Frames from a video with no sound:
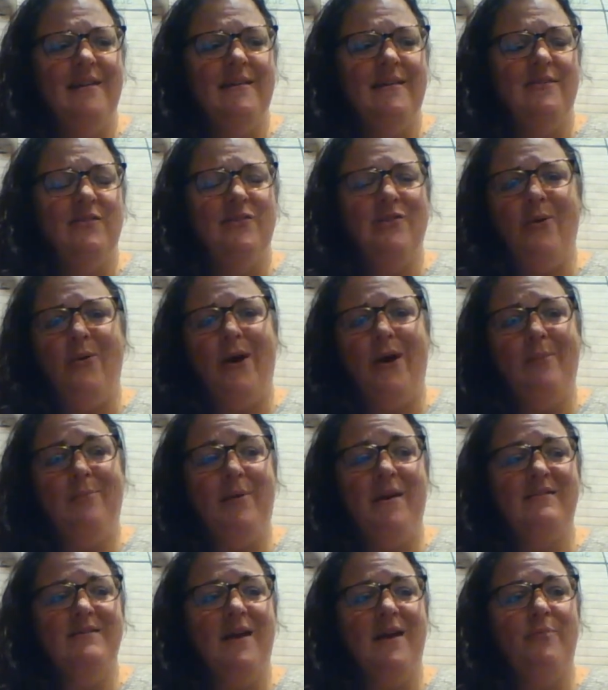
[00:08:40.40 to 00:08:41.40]
So I
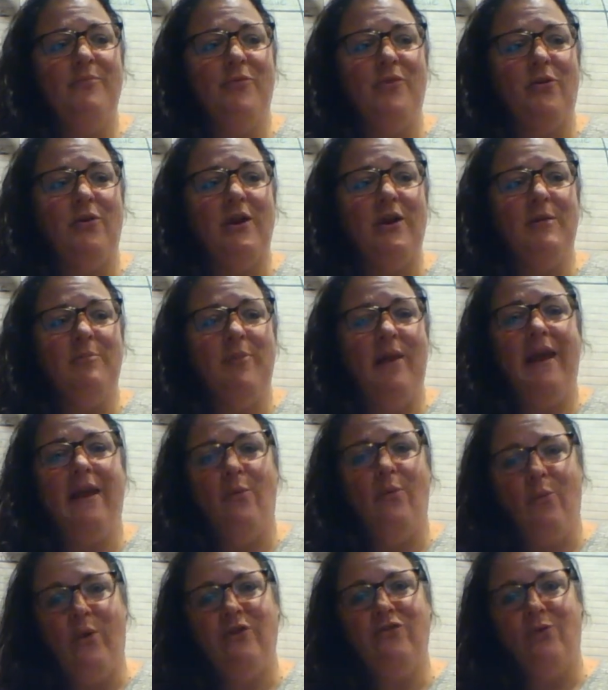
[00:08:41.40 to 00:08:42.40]
picked up the green paint
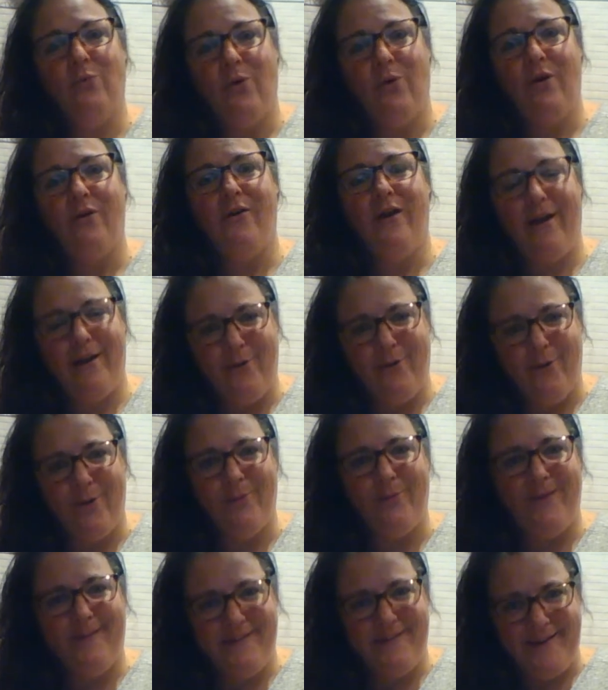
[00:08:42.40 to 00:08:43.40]
and went to work like I
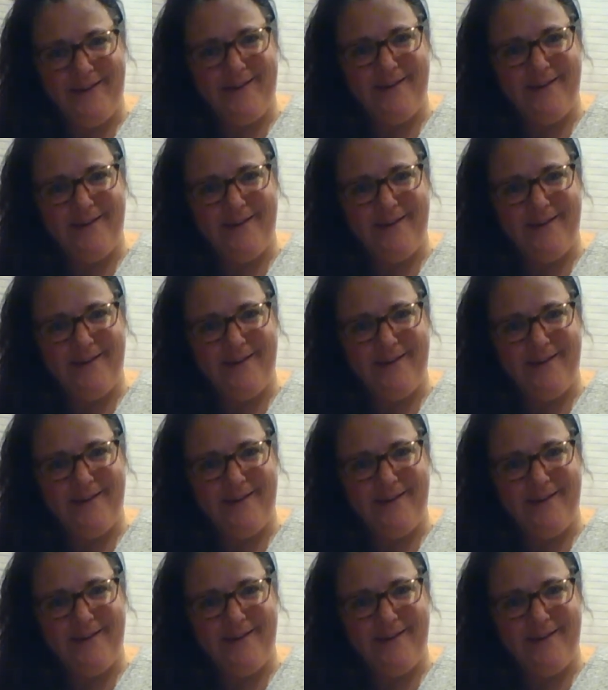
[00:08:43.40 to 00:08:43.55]
normally did.